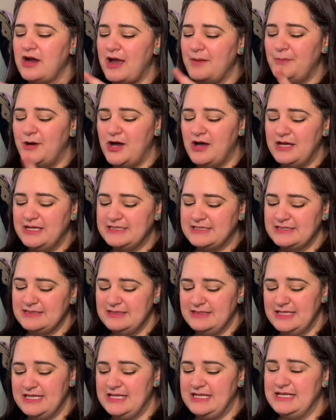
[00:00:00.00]
I bought
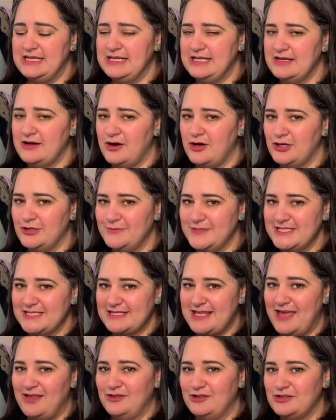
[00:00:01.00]
the Artemis
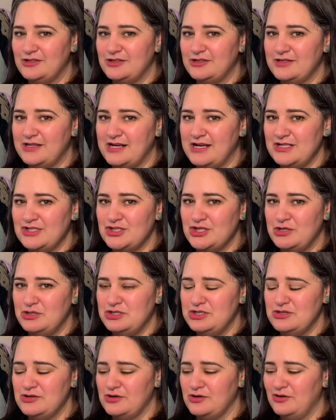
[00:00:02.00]
calendar that I showed
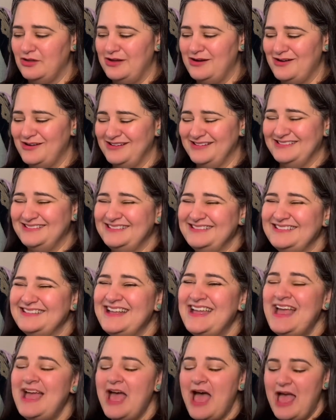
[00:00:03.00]
you earlier.
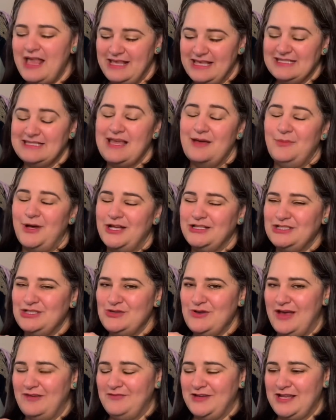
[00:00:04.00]
Yes, I bought 2
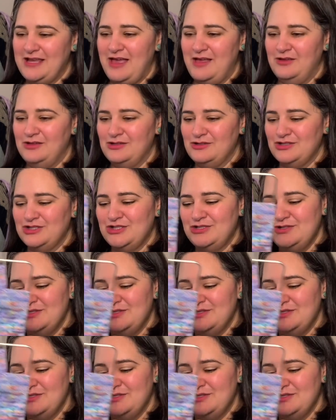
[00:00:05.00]
advent calendars 2